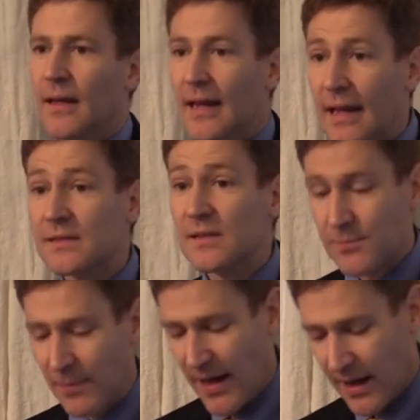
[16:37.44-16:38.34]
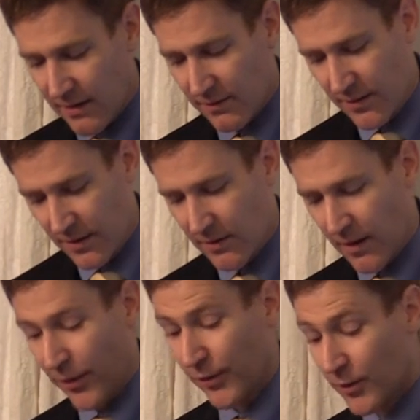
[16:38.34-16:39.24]
It has inspired, though,
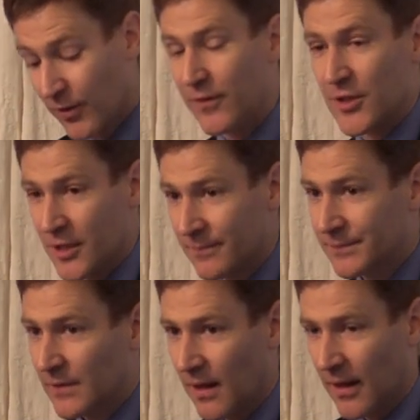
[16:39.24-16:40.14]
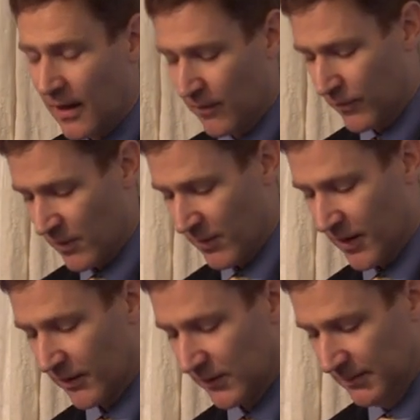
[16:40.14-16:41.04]
a third vision of foreign
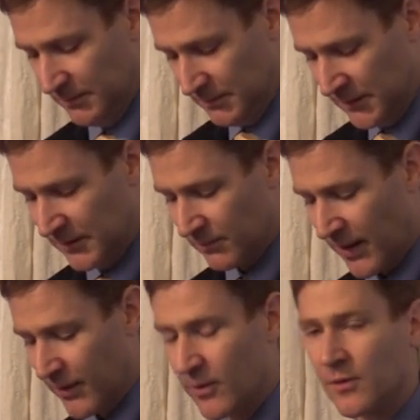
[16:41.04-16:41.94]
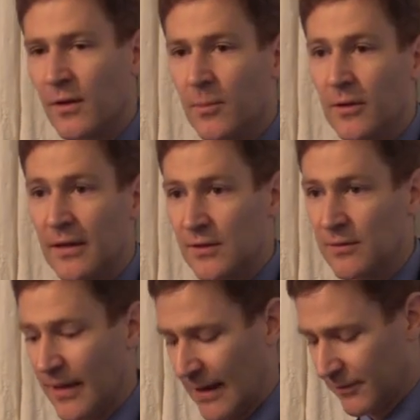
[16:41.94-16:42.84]
policy by those on the
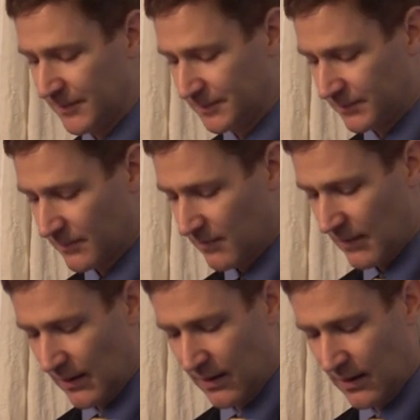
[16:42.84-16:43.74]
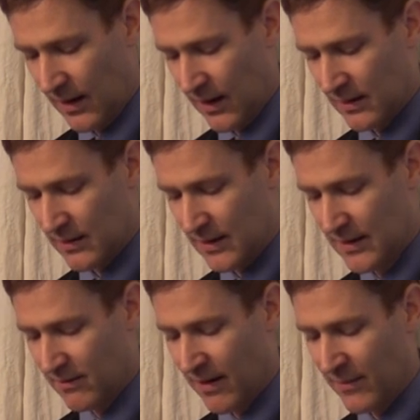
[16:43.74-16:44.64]
progressive left. And
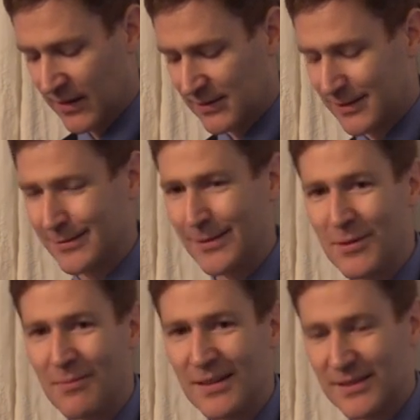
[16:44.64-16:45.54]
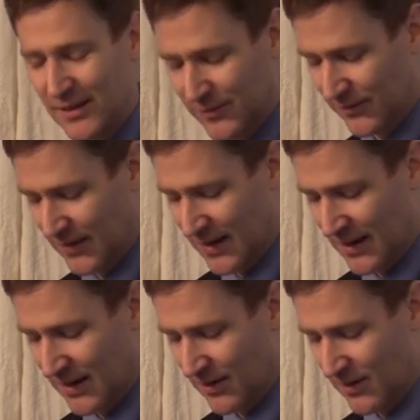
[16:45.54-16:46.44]
here I must limit myself
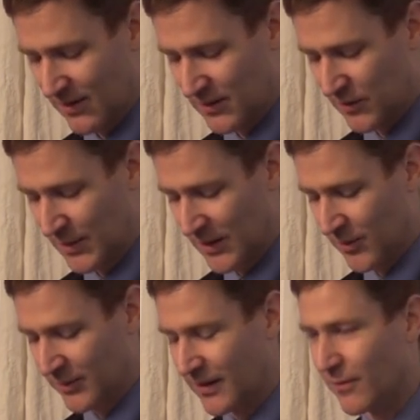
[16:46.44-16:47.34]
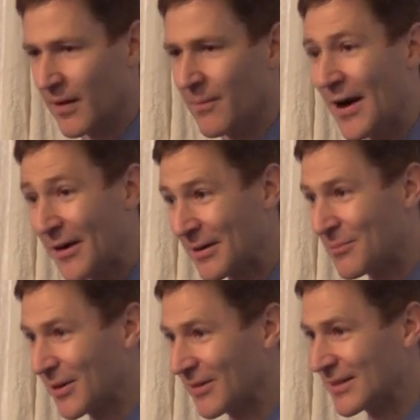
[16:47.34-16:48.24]
to speak only of the
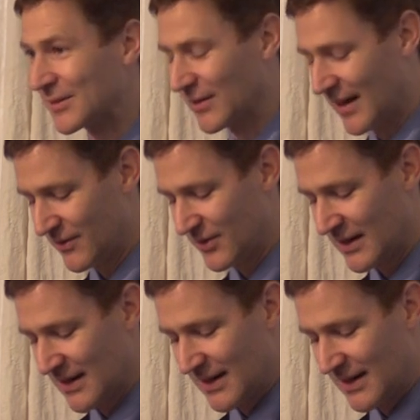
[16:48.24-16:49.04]
American progressive left,